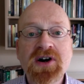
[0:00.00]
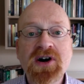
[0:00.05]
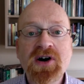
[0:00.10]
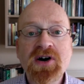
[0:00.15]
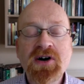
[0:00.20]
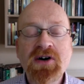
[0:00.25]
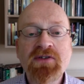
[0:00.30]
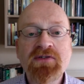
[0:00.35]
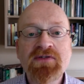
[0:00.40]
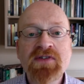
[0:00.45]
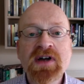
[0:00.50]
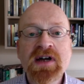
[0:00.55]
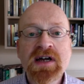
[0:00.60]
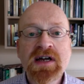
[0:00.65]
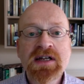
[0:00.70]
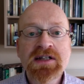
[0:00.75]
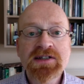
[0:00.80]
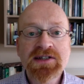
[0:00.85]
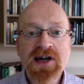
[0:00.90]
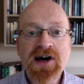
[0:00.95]
of
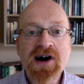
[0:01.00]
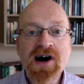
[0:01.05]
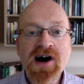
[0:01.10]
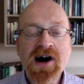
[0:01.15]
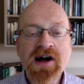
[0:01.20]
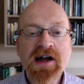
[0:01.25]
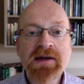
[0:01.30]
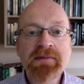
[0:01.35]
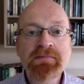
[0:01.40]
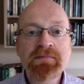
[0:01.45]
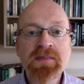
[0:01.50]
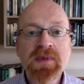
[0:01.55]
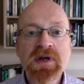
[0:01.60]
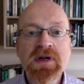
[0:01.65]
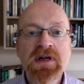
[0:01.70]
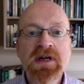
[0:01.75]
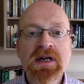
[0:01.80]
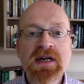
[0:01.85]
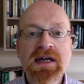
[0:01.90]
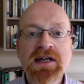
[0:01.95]
time
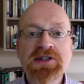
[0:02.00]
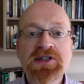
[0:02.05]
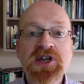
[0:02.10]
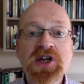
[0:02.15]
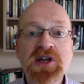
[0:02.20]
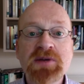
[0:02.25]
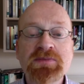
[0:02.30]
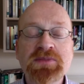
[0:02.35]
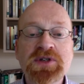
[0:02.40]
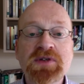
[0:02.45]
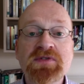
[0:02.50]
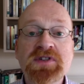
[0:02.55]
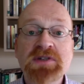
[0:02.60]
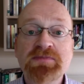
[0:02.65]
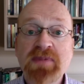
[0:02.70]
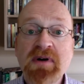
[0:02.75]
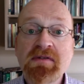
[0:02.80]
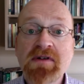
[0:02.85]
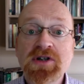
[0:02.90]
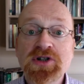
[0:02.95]
in terms of
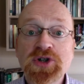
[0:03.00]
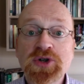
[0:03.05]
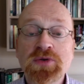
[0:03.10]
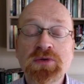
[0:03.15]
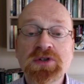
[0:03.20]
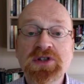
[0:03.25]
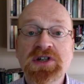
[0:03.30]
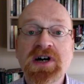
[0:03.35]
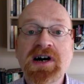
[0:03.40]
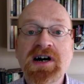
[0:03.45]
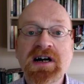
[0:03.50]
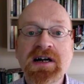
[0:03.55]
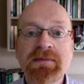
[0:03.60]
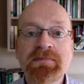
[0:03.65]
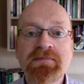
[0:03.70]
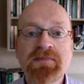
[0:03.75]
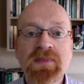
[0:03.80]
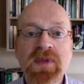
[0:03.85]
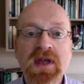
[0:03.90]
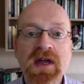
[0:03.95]
spiritual
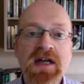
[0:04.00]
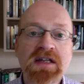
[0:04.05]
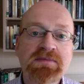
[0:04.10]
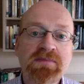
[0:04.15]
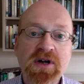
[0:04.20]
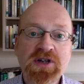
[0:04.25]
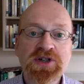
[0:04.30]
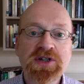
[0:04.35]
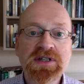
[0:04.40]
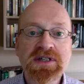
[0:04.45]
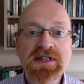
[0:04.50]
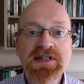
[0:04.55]
time as much as